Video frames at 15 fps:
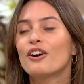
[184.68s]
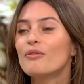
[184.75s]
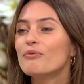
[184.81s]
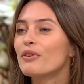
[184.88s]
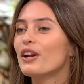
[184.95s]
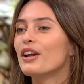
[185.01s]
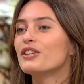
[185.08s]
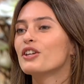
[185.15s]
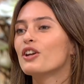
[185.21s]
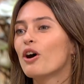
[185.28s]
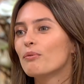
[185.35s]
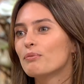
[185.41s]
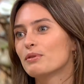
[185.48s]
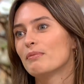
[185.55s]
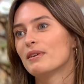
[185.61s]
confidence and
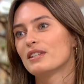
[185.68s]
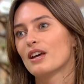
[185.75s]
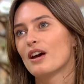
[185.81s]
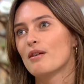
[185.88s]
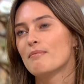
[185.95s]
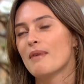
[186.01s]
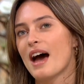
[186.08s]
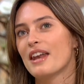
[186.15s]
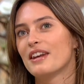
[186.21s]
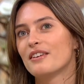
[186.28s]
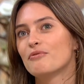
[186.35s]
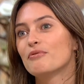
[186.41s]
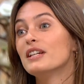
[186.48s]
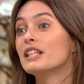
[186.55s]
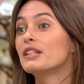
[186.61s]
optimism and
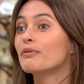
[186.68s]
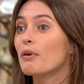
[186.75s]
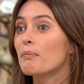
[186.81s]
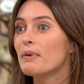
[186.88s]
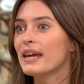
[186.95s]
a reason for